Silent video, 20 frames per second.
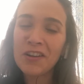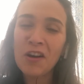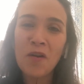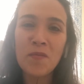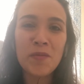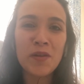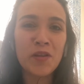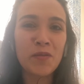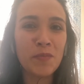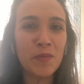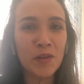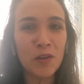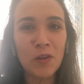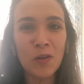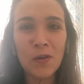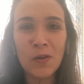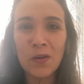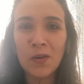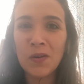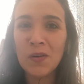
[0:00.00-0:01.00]
Comment
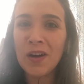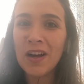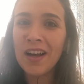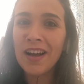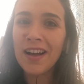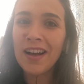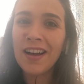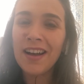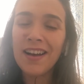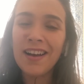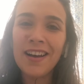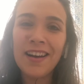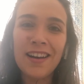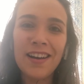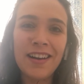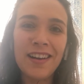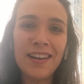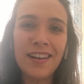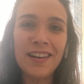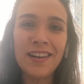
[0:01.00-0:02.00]
below
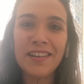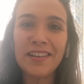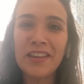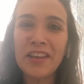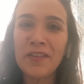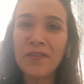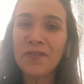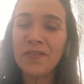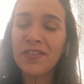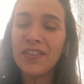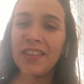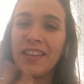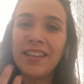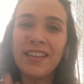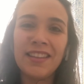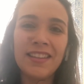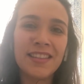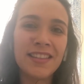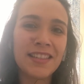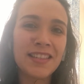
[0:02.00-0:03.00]
if
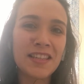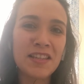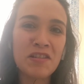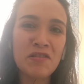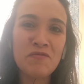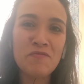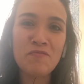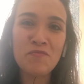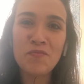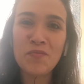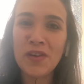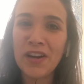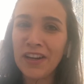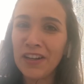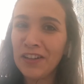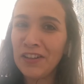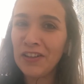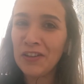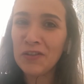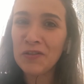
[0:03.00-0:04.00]
this
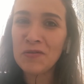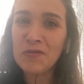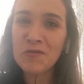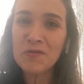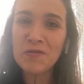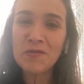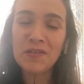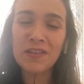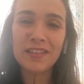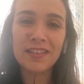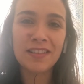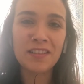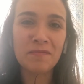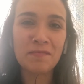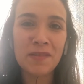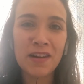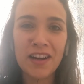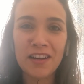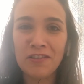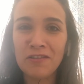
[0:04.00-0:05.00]
bring you
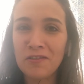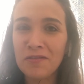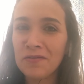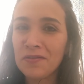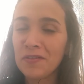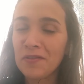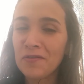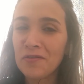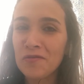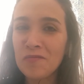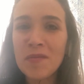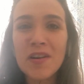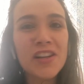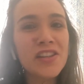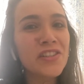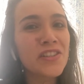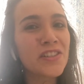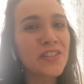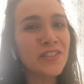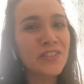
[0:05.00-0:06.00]
some kind of
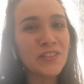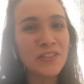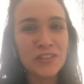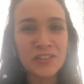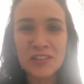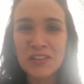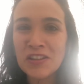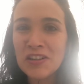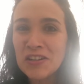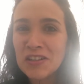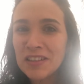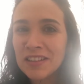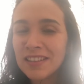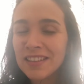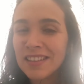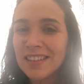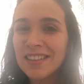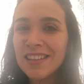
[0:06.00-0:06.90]
information or not,